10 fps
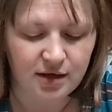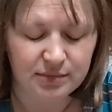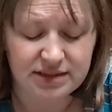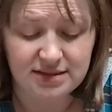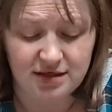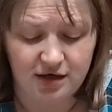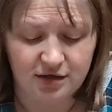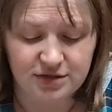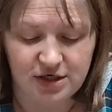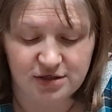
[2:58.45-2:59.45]
But he's not
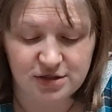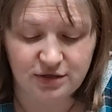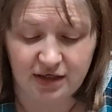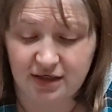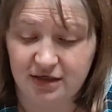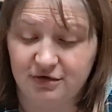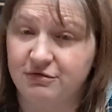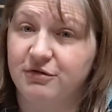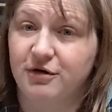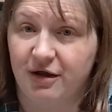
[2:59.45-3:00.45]
called Dr. Lucky
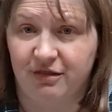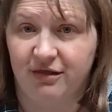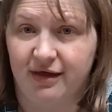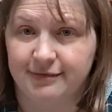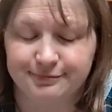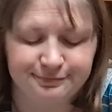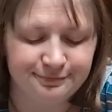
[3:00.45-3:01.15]
for nothing.